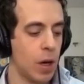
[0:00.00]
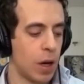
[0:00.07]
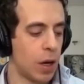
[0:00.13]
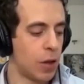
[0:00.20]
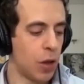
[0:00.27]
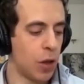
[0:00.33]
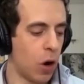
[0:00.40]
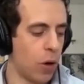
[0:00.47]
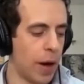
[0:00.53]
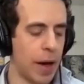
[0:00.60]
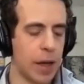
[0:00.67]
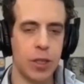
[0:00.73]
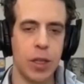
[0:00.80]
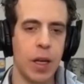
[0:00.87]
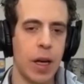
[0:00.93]
No,
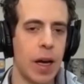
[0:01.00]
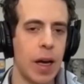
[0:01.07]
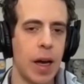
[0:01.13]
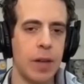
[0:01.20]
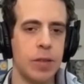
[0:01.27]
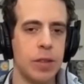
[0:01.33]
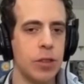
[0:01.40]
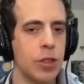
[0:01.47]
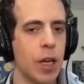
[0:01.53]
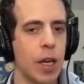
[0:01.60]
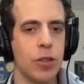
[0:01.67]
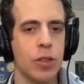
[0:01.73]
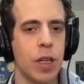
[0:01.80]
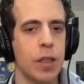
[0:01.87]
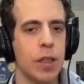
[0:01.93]
actually, I haven't
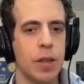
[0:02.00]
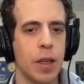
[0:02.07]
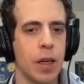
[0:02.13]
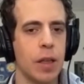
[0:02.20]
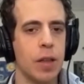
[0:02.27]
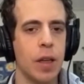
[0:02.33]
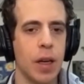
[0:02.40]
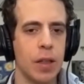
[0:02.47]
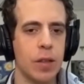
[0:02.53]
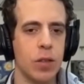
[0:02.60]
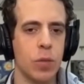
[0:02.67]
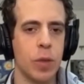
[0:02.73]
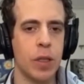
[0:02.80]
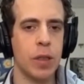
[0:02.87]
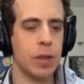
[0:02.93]
changed anything in the
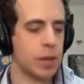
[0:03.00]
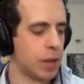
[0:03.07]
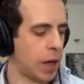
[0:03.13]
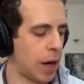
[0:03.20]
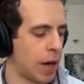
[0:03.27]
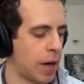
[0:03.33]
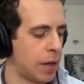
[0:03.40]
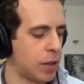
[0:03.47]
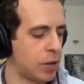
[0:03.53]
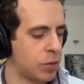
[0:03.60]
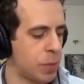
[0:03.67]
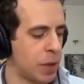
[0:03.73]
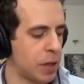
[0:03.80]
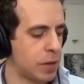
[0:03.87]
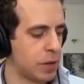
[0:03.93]
instrument. I
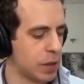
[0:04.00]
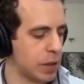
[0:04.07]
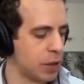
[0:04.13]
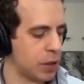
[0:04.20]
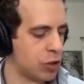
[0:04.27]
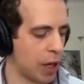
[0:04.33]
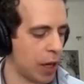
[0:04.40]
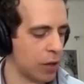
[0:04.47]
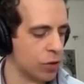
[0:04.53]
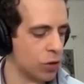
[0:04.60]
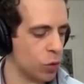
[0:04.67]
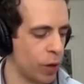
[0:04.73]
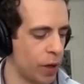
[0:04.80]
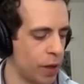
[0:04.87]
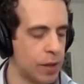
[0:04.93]
basically changed
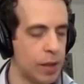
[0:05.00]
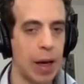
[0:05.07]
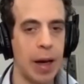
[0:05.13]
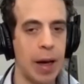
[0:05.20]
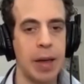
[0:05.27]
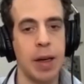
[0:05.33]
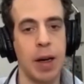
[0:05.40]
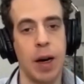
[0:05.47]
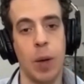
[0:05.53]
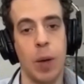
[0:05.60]
the way that I